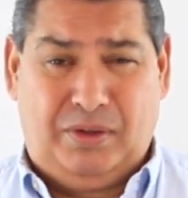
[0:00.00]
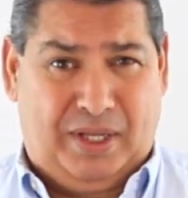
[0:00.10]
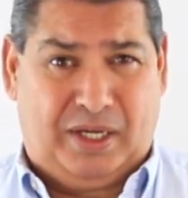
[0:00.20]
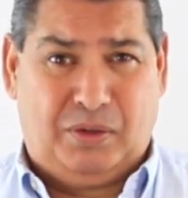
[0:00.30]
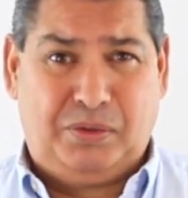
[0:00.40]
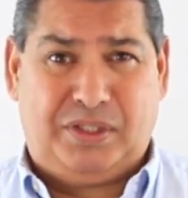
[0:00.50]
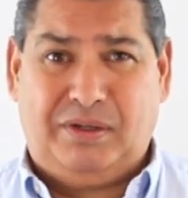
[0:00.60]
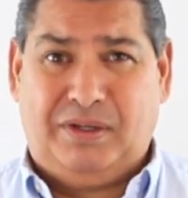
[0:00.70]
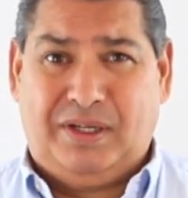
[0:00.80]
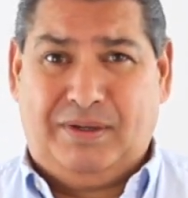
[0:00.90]
they can
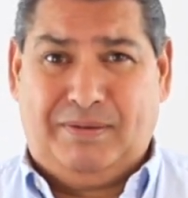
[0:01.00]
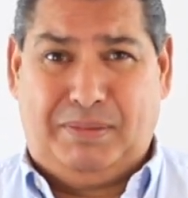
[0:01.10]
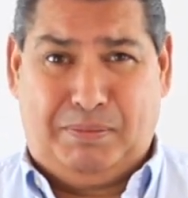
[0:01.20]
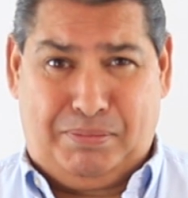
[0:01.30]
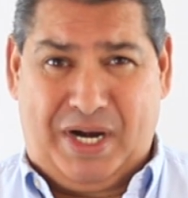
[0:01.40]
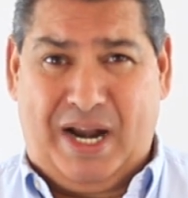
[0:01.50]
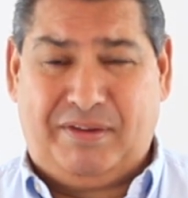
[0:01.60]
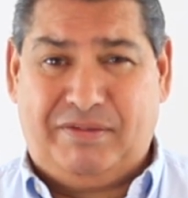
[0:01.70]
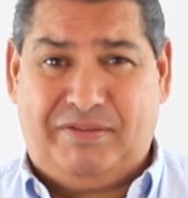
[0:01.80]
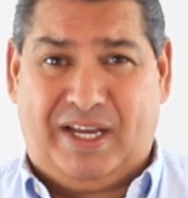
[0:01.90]
also be proud
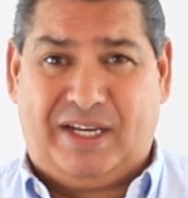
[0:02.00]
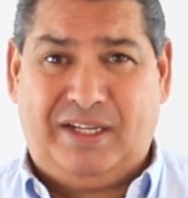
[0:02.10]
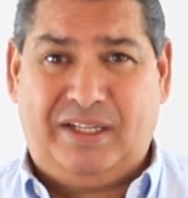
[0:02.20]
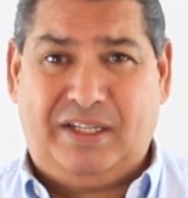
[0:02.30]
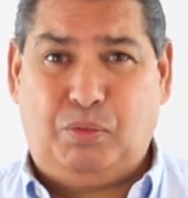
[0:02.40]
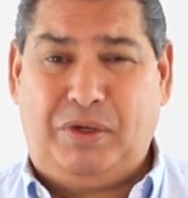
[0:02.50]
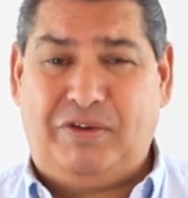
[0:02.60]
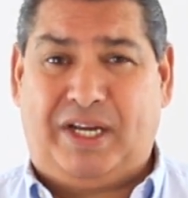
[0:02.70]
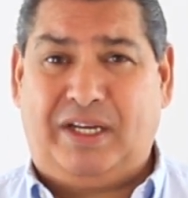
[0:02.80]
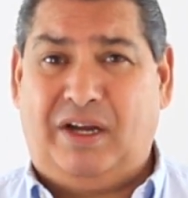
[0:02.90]
of the fact that we
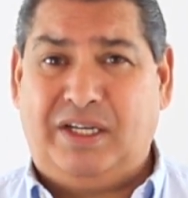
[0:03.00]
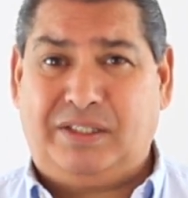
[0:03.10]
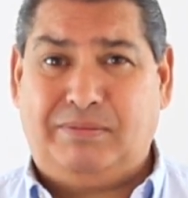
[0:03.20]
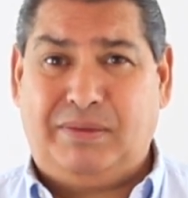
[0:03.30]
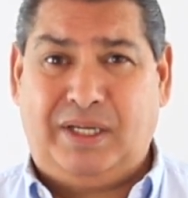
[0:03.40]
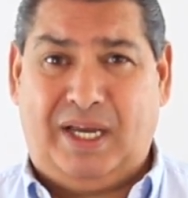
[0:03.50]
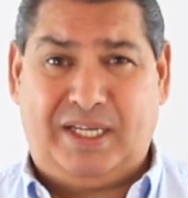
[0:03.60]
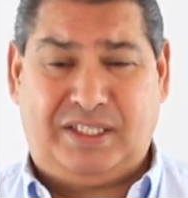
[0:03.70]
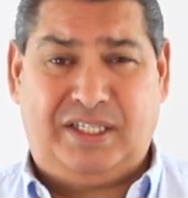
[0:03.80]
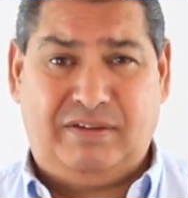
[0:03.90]
recognise them
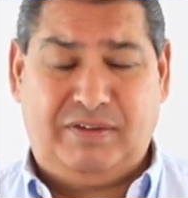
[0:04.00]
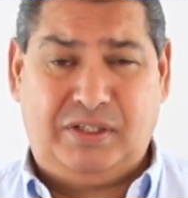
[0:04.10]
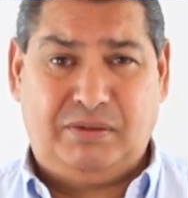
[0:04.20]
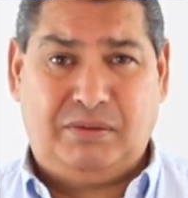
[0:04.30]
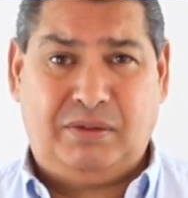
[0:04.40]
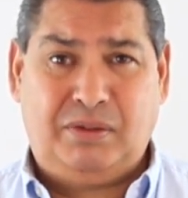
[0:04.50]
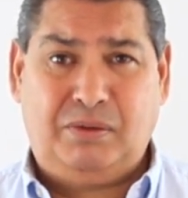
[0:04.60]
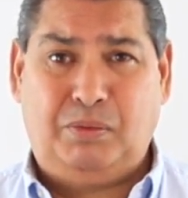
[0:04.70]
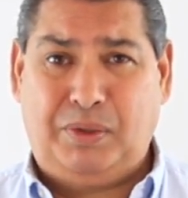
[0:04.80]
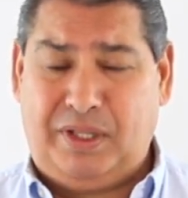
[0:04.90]
as an individual
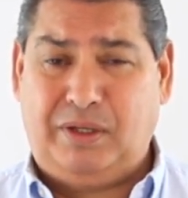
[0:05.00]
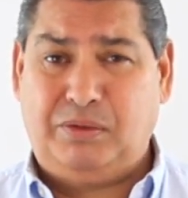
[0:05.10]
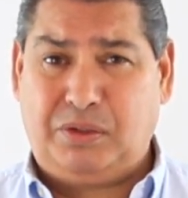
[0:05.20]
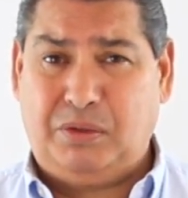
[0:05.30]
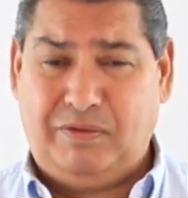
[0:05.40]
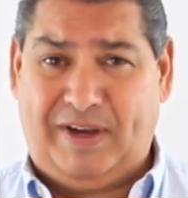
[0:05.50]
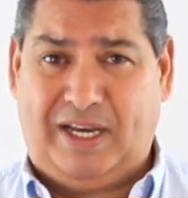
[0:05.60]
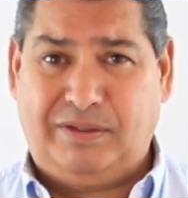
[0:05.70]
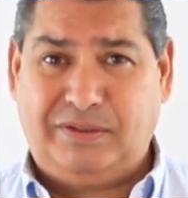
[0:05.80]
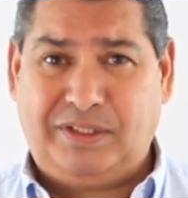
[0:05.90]
with those core
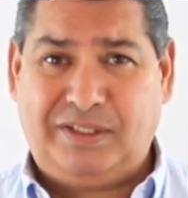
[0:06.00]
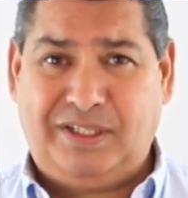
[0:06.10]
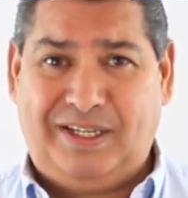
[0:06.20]
values.